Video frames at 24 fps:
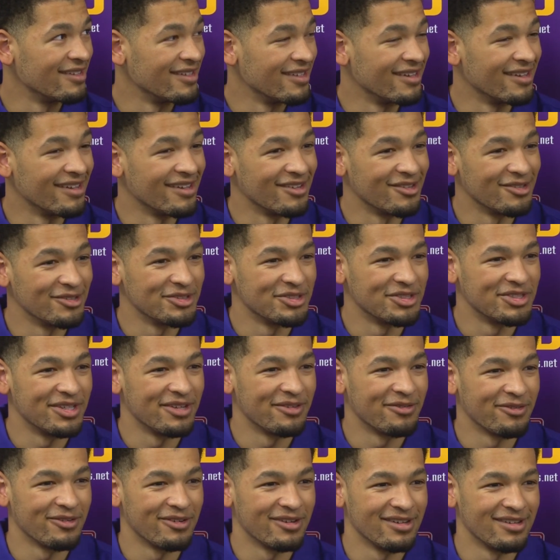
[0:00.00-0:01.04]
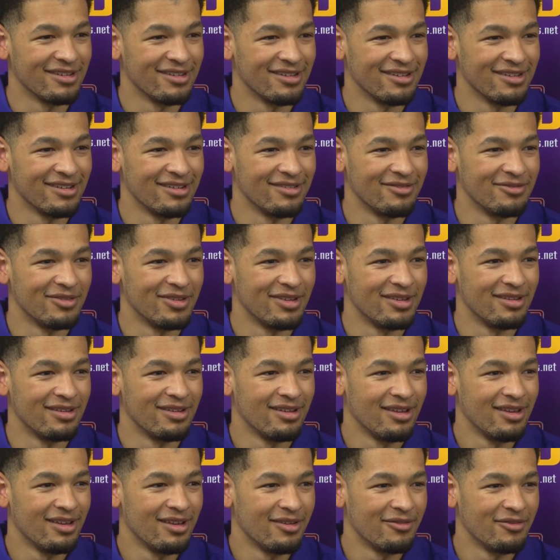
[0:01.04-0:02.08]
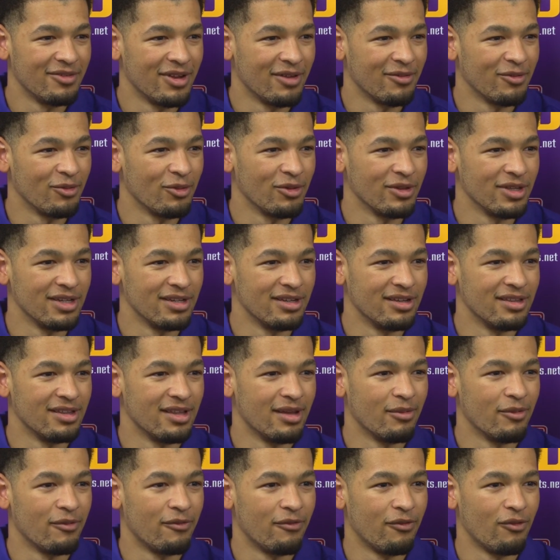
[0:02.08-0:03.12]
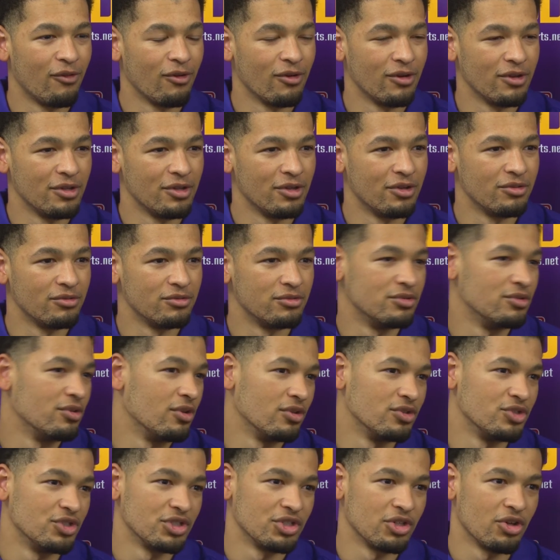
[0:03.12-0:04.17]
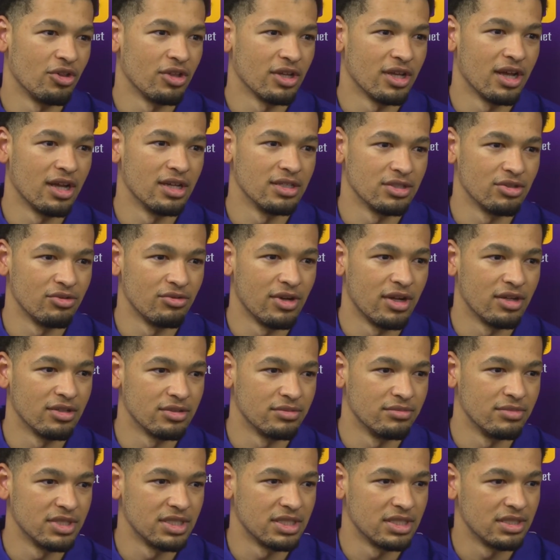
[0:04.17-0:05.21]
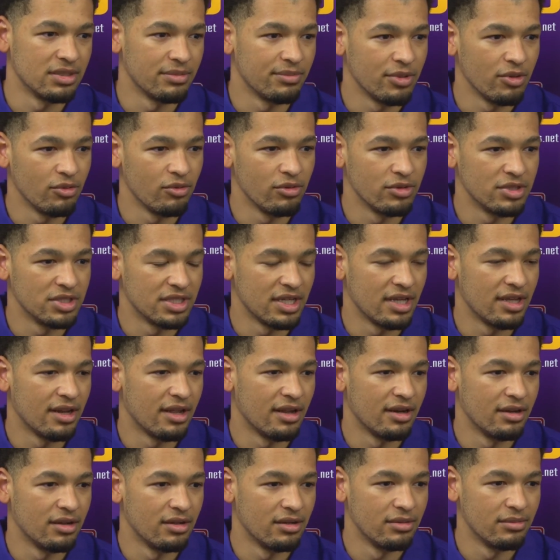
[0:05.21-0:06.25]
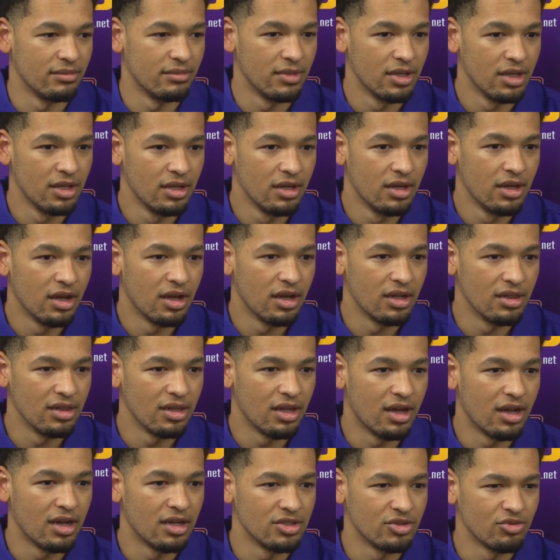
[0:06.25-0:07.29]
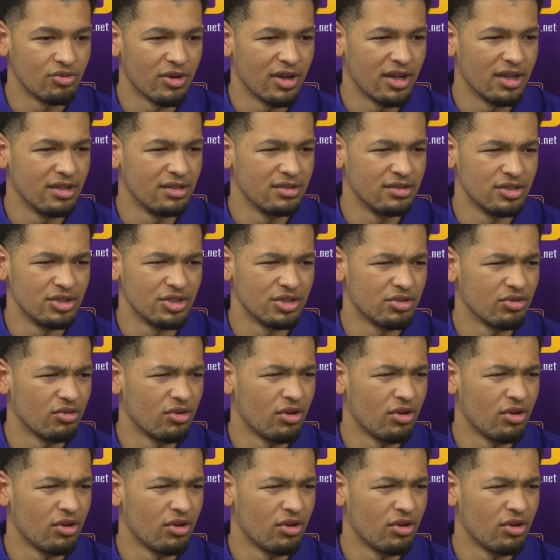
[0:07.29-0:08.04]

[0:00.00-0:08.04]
Yeah, it was different. Never really done that before. You know, just all the guys going out to Mississippi. We stayed at a lodge right just